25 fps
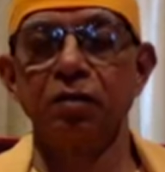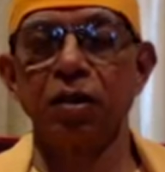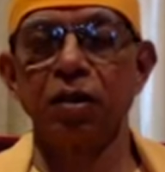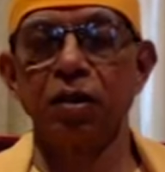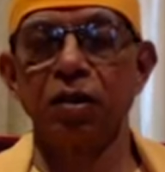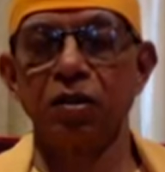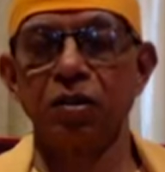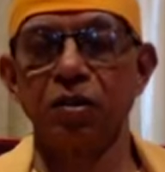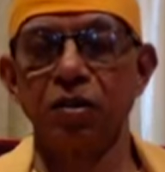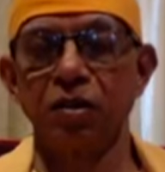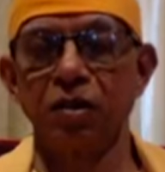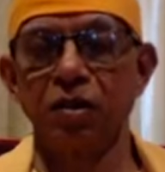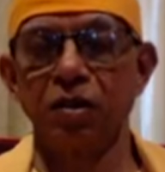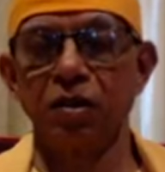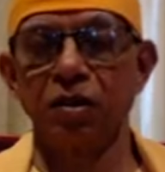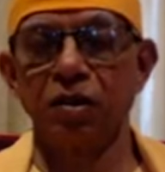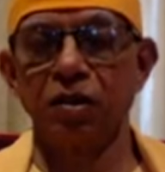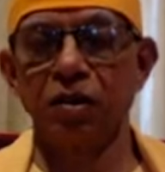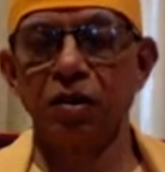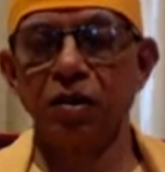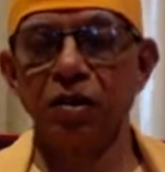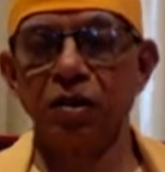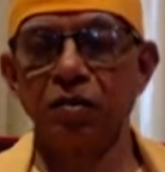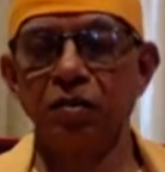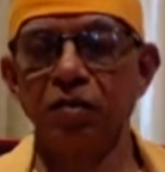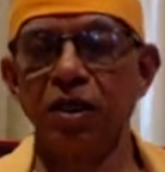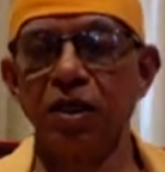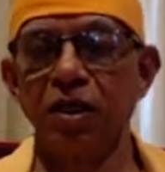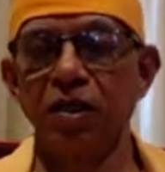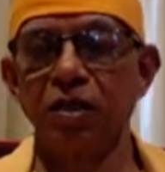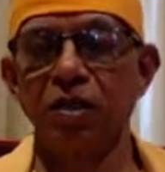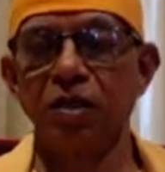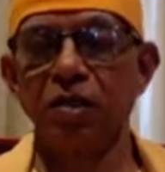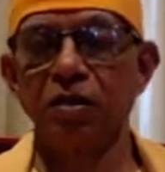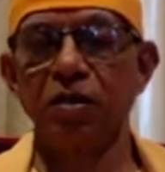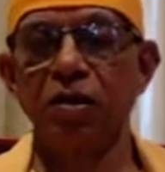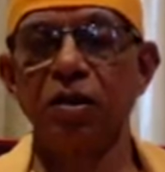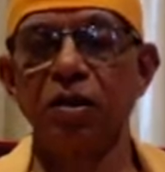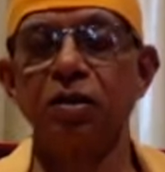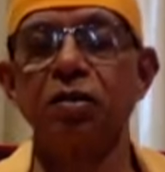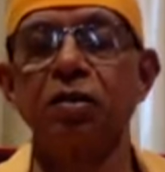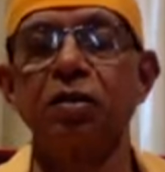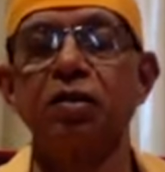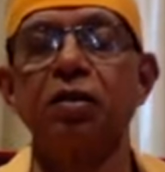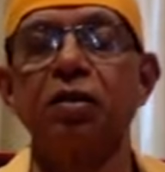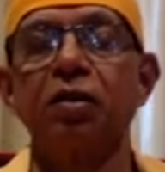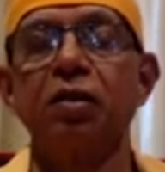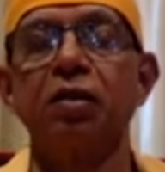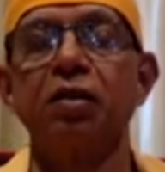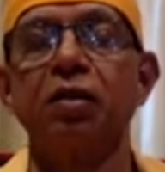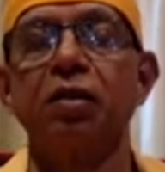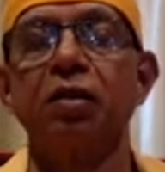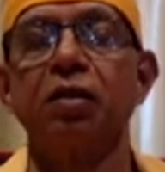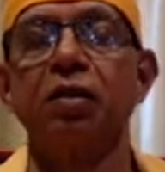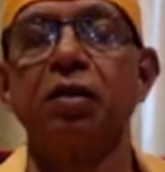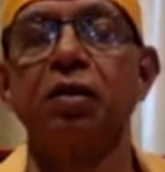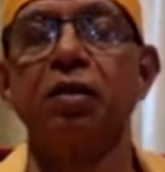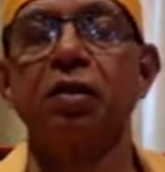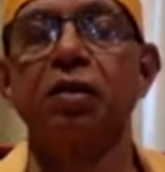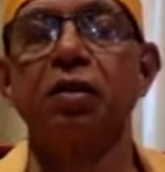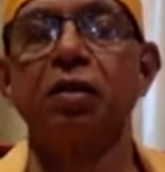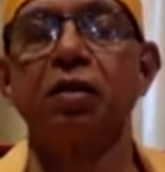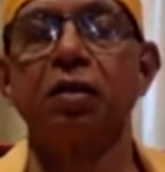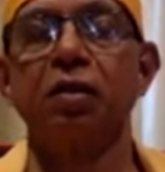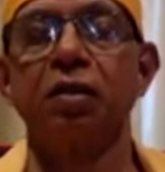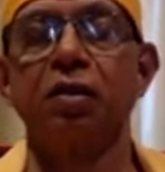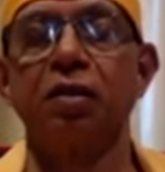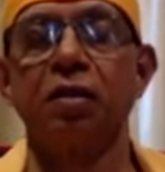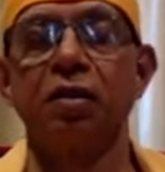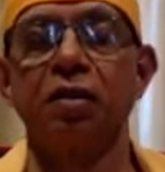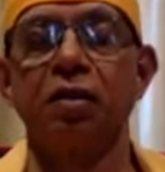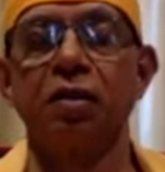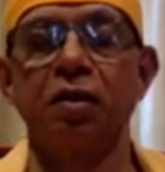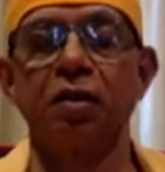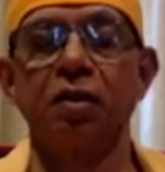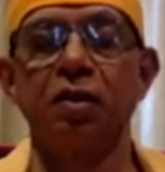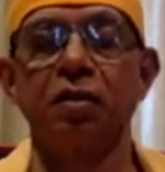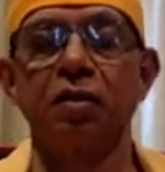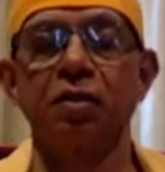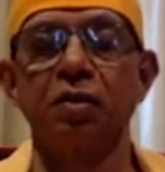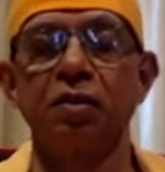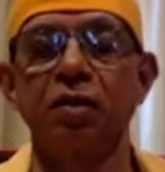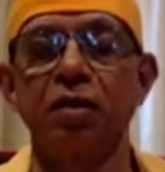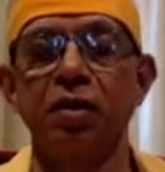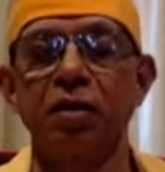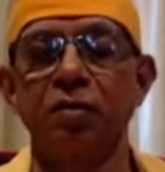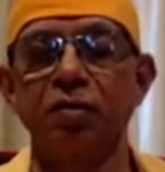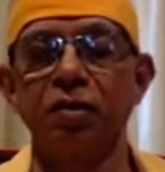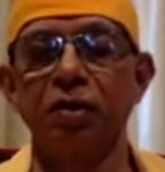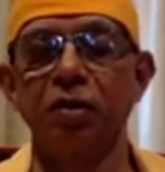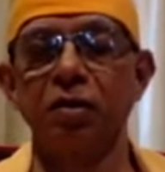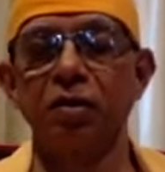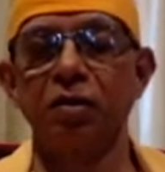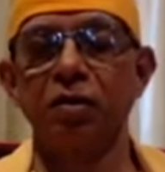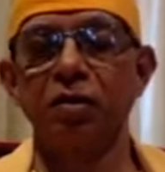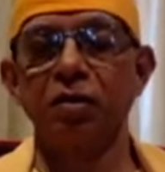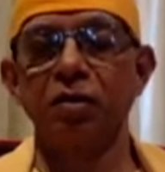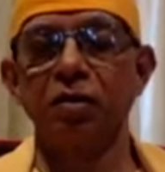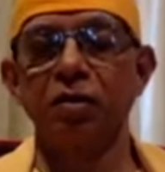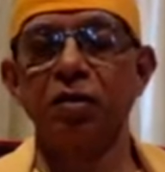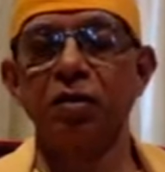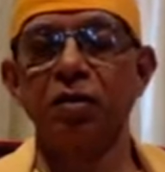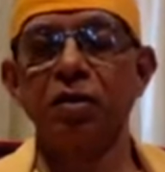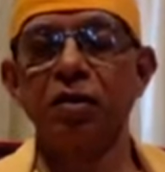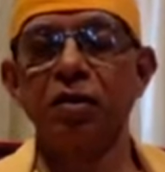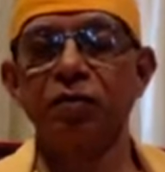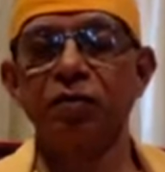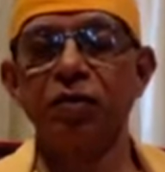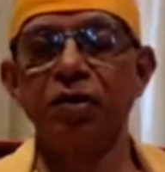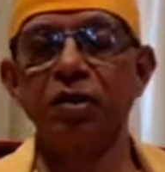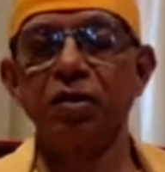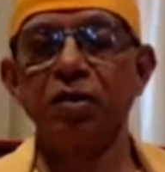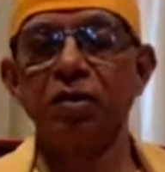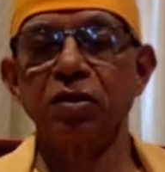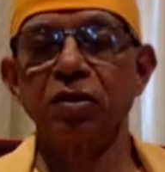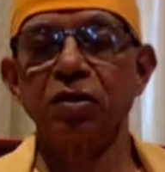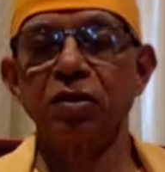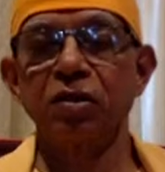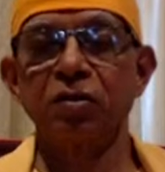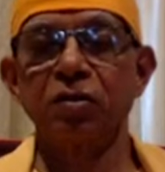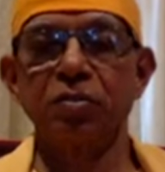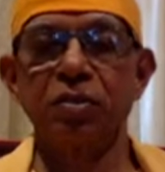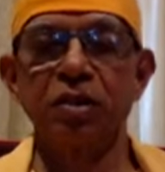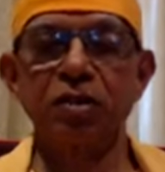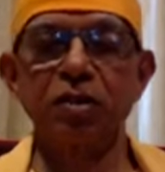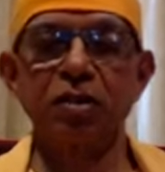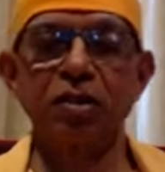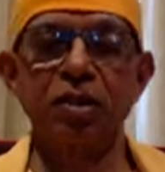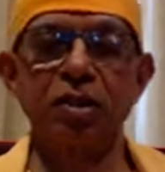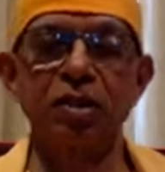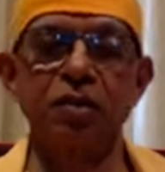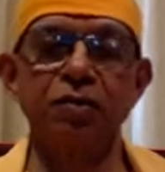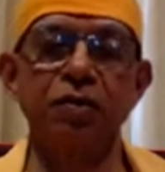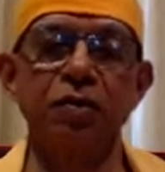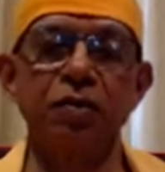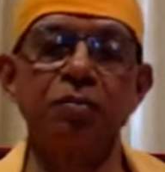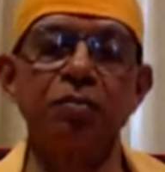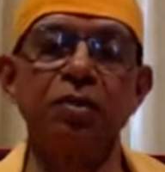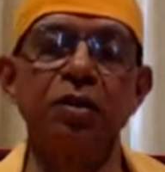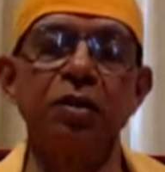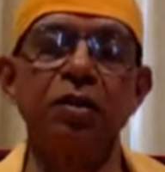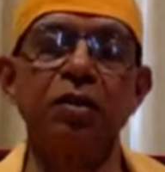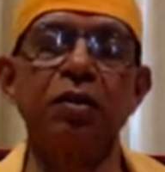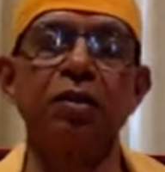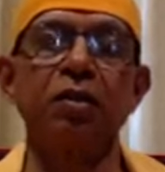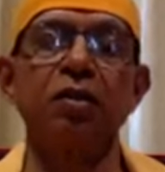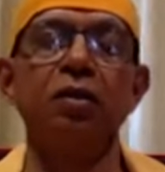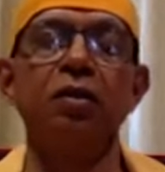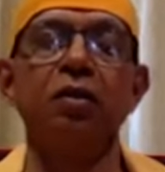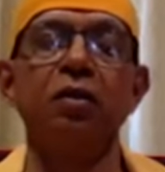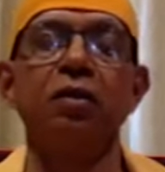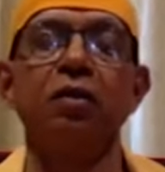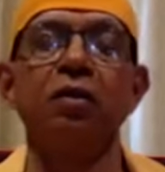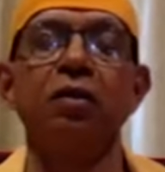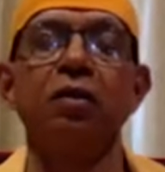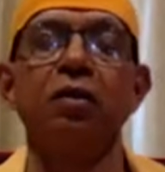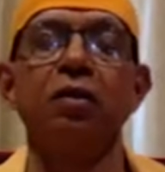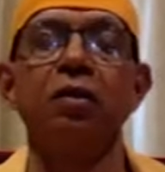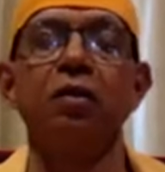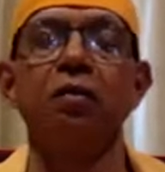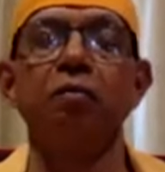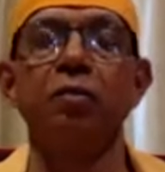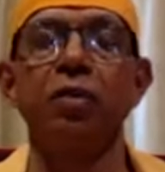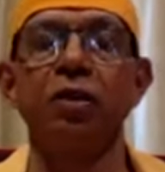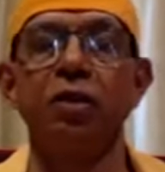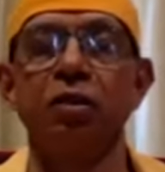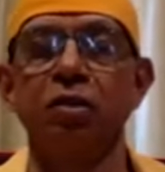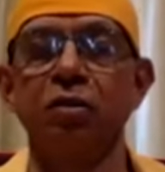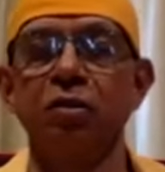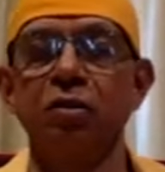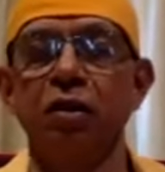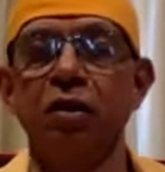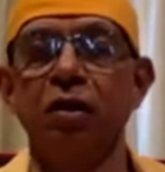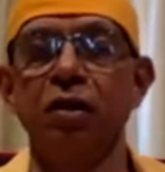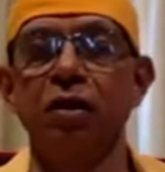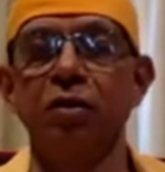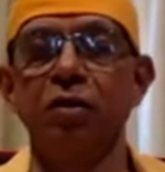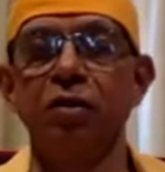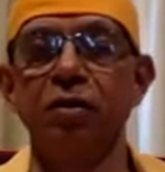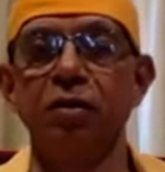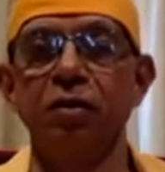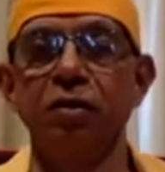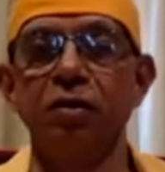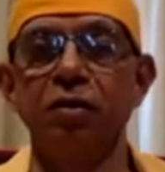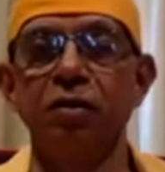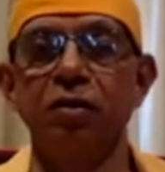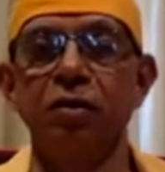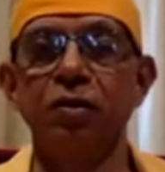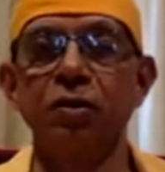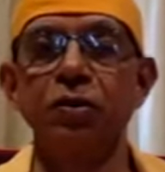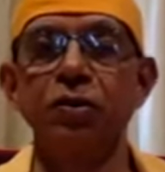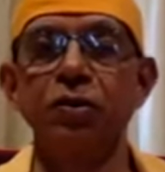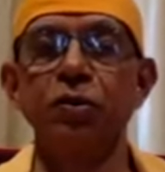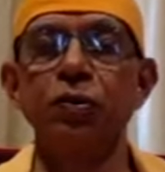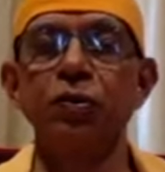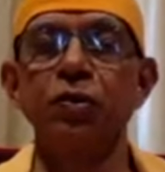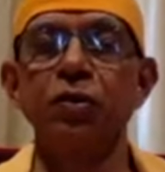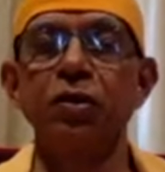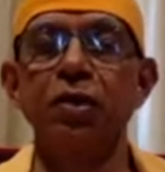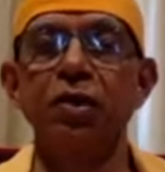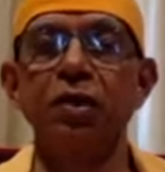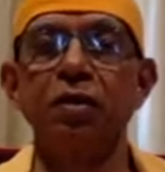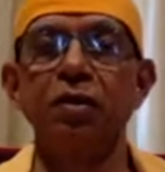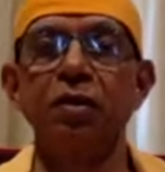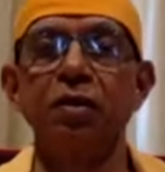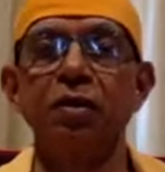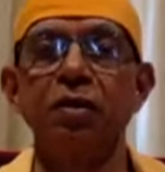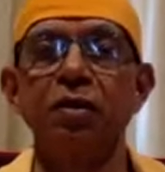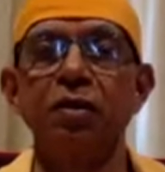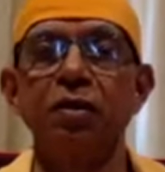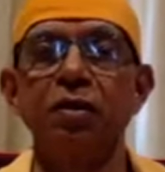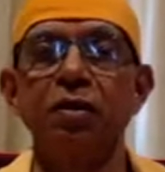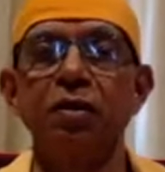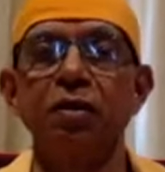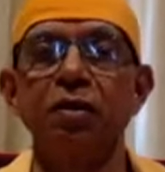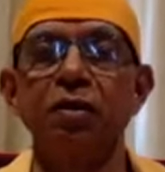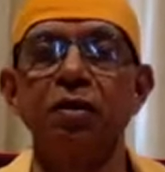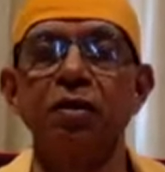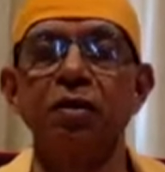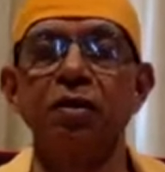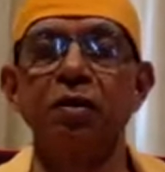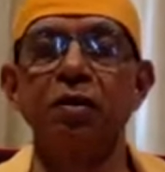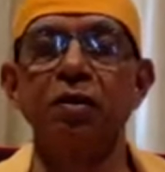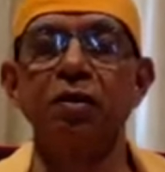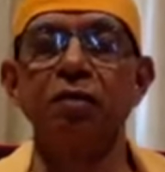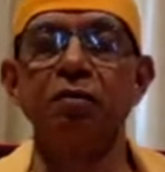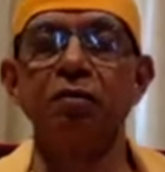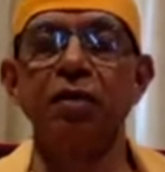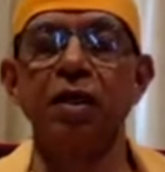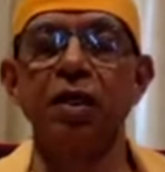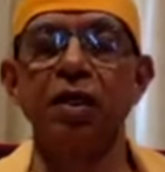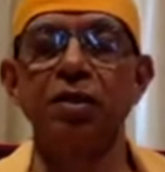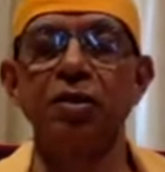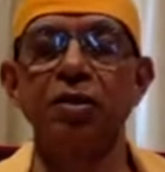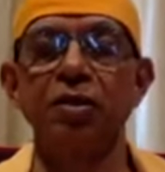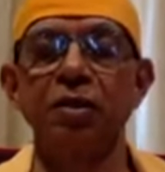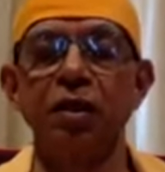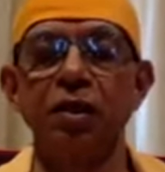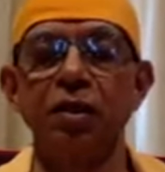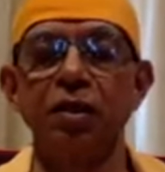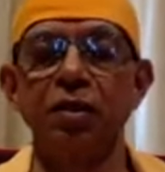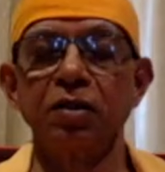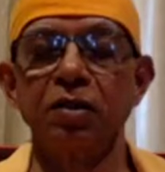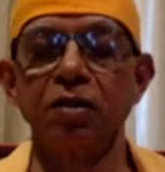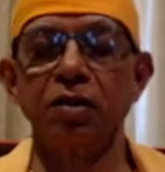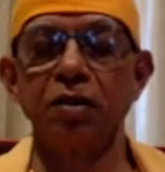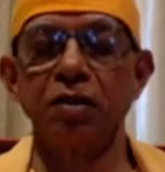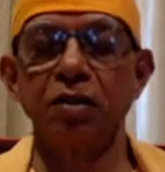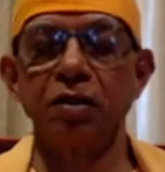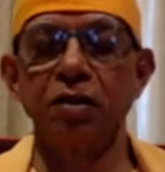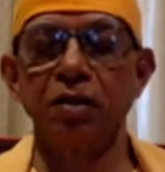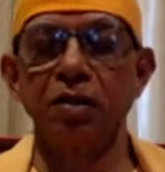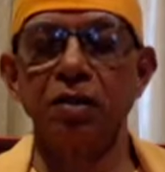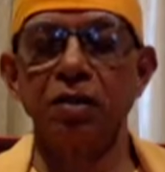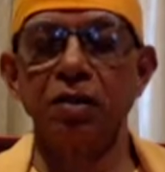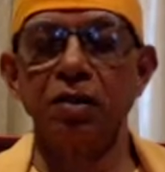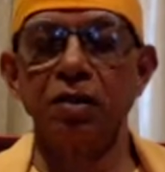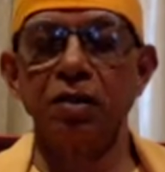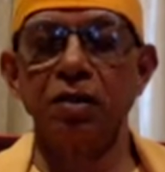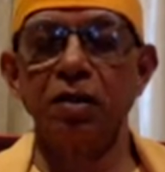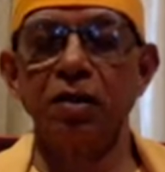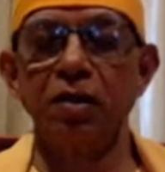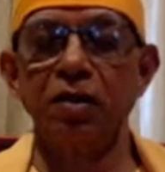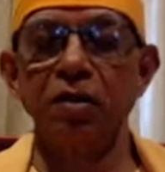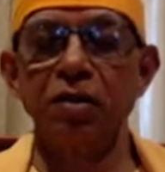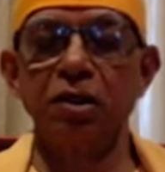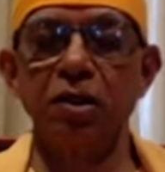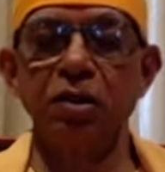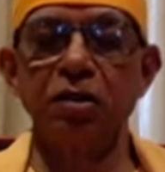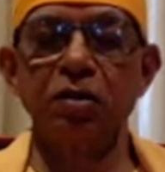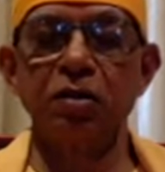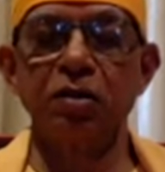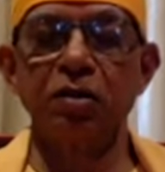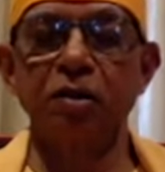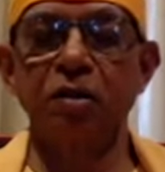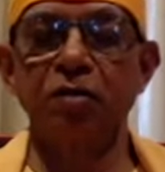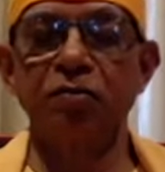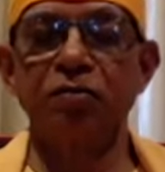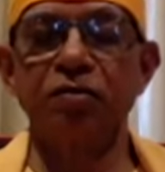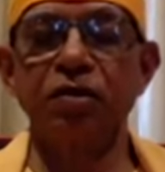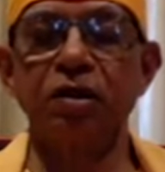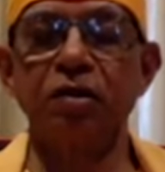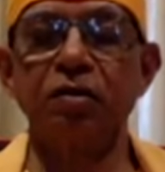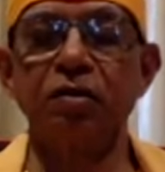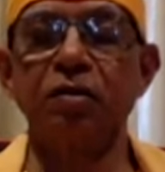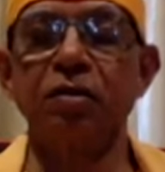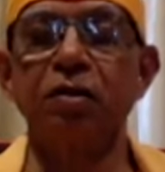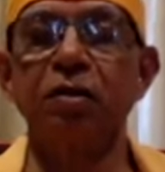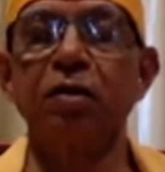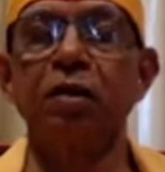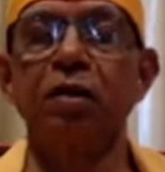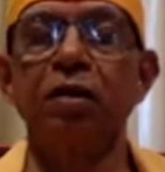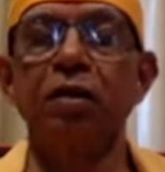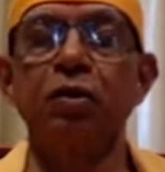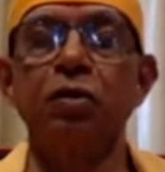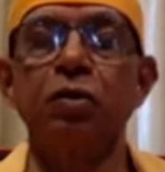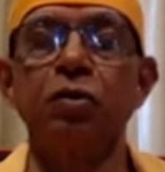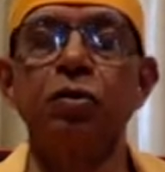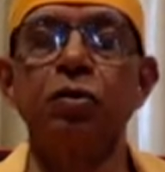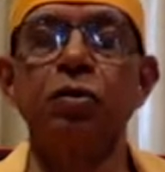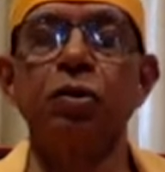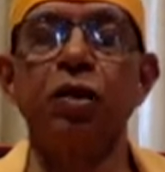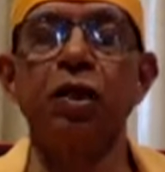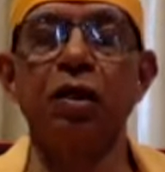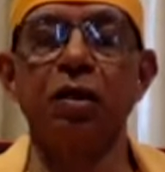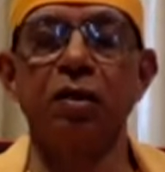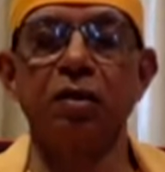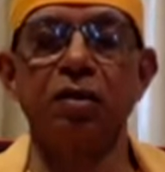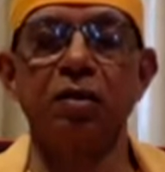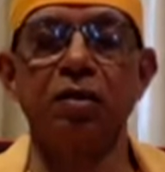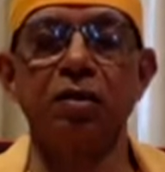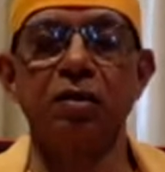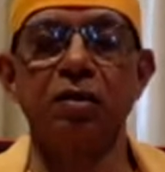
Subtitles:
Because meditation has several definitions. The best is from the Patanjali's Yoga Sutra, where it says, Chitta Vritti Nirodha.